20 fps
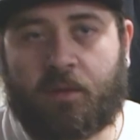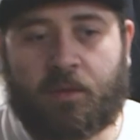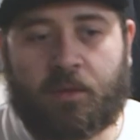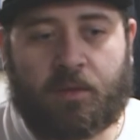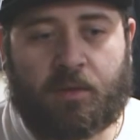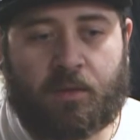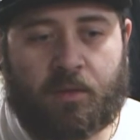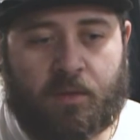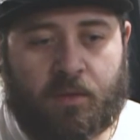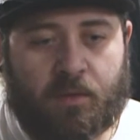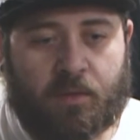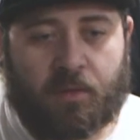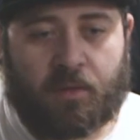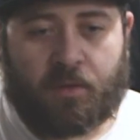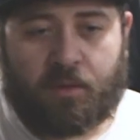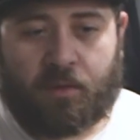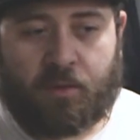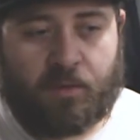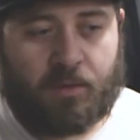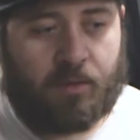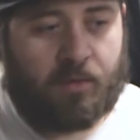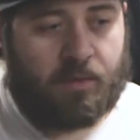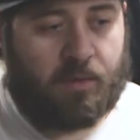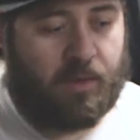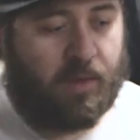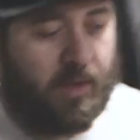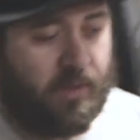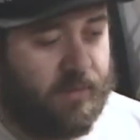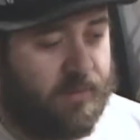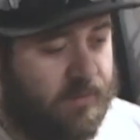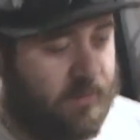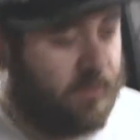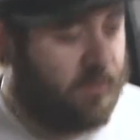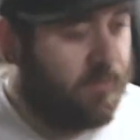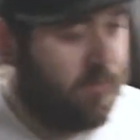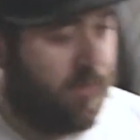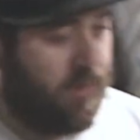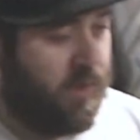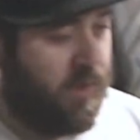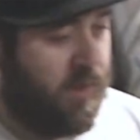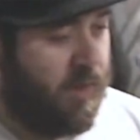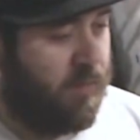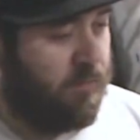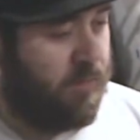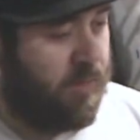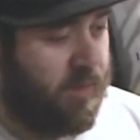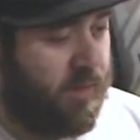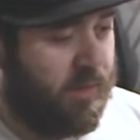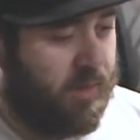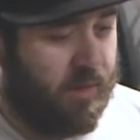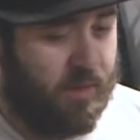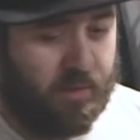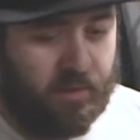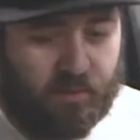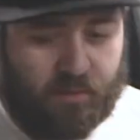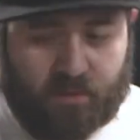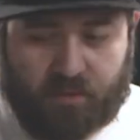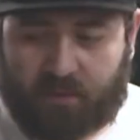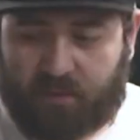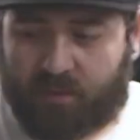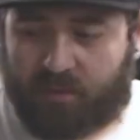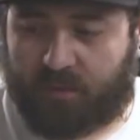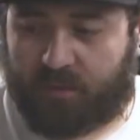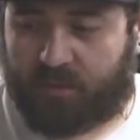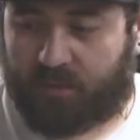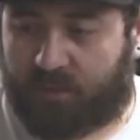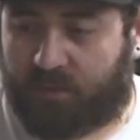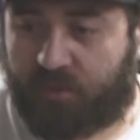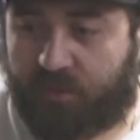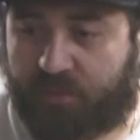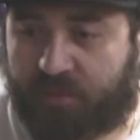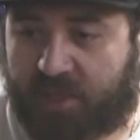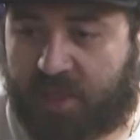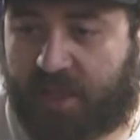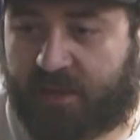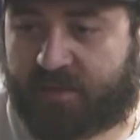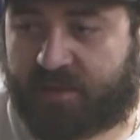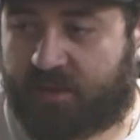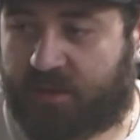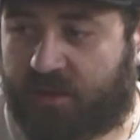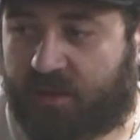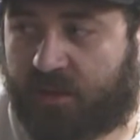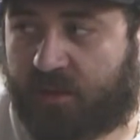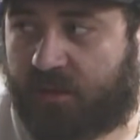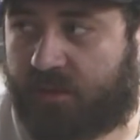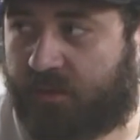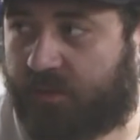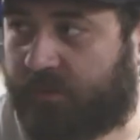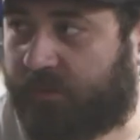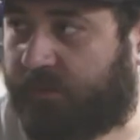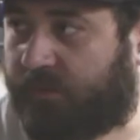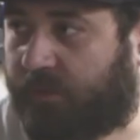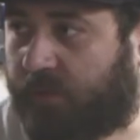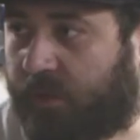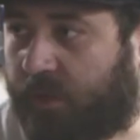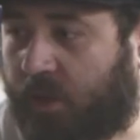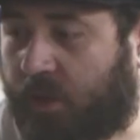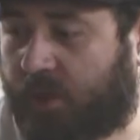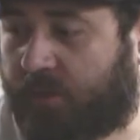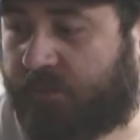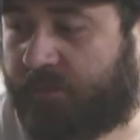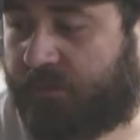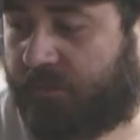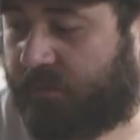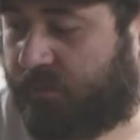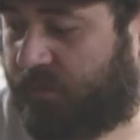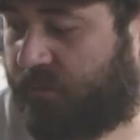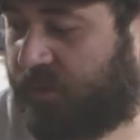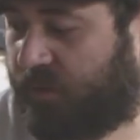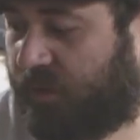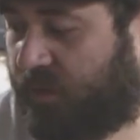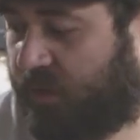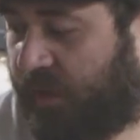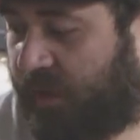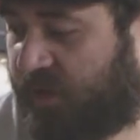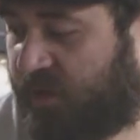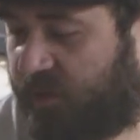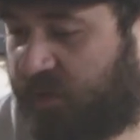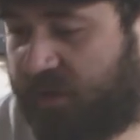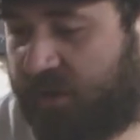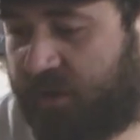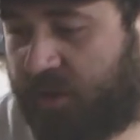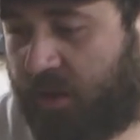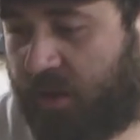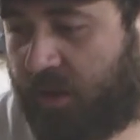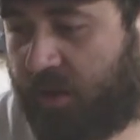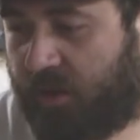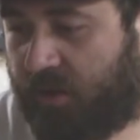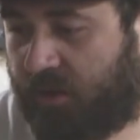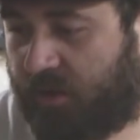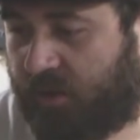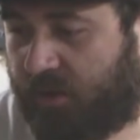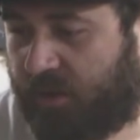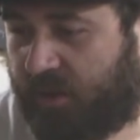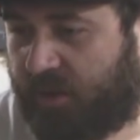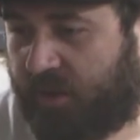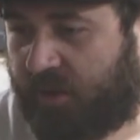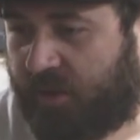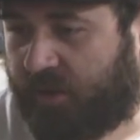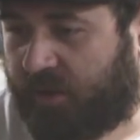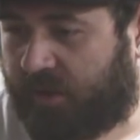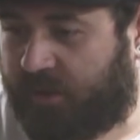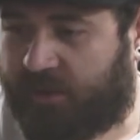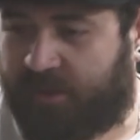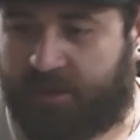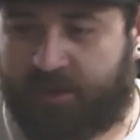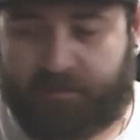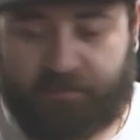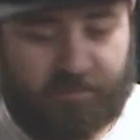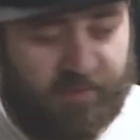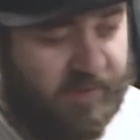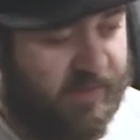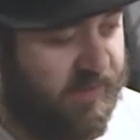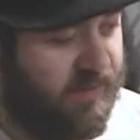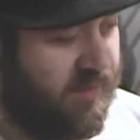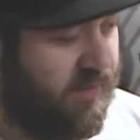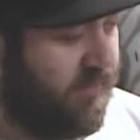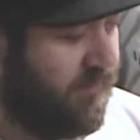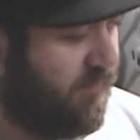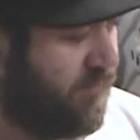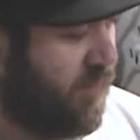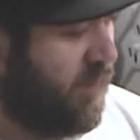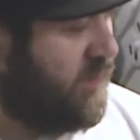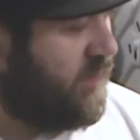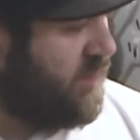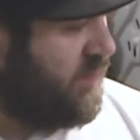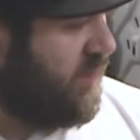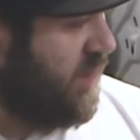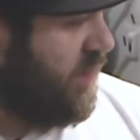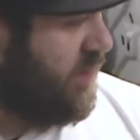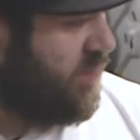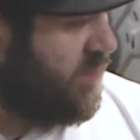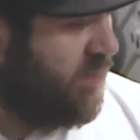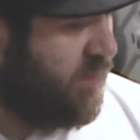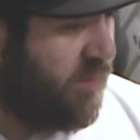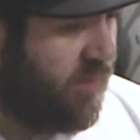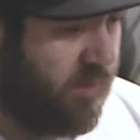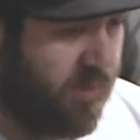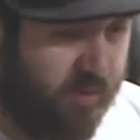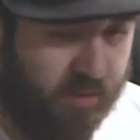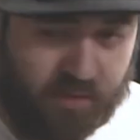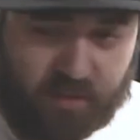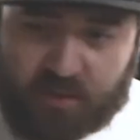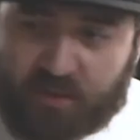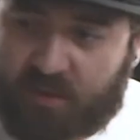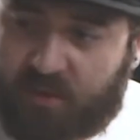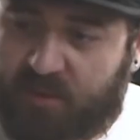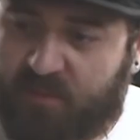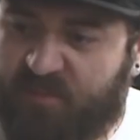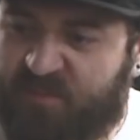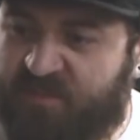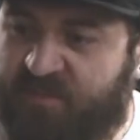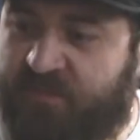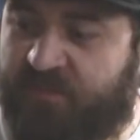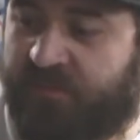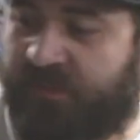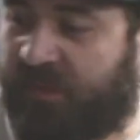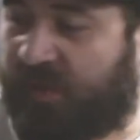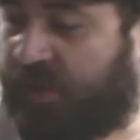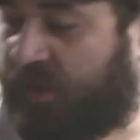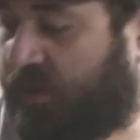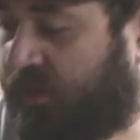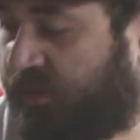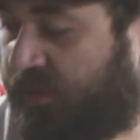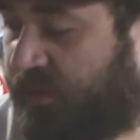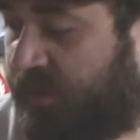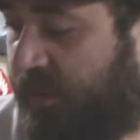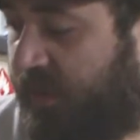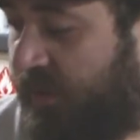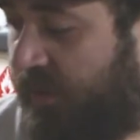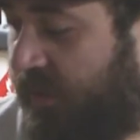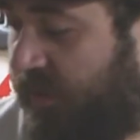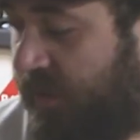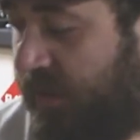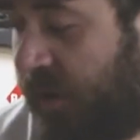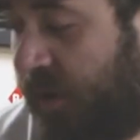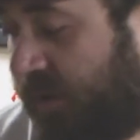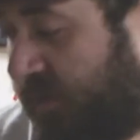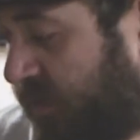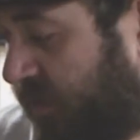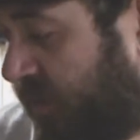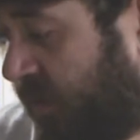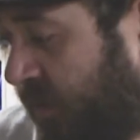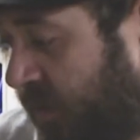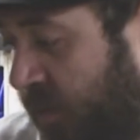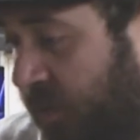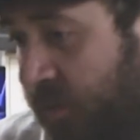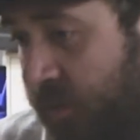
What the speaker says: right, go for it. Yeah, so we're working on the tube chassis here for our land speed car. This is the front section. It starts with the